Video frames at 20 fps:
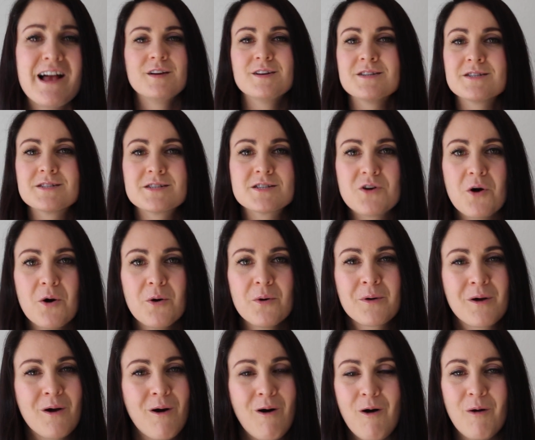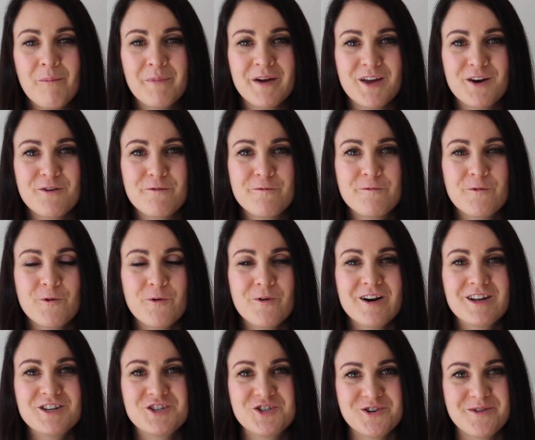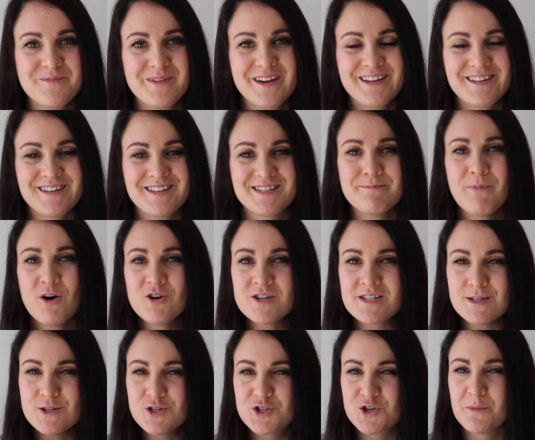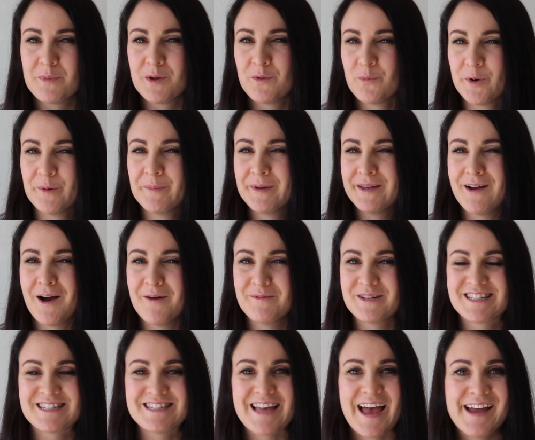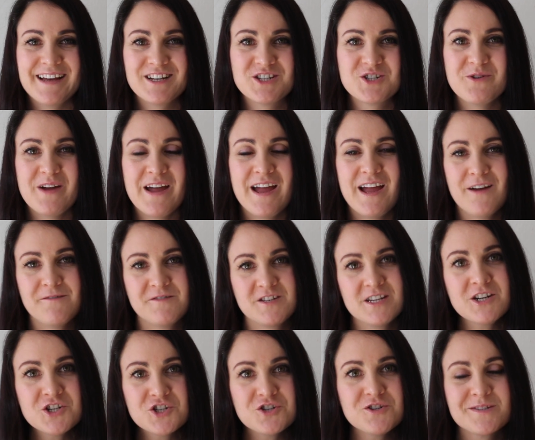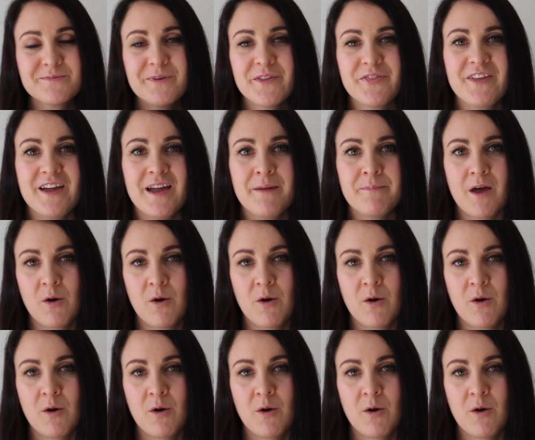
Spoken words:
It is so common for Germans, mostly German women I would say, to have tissues with them.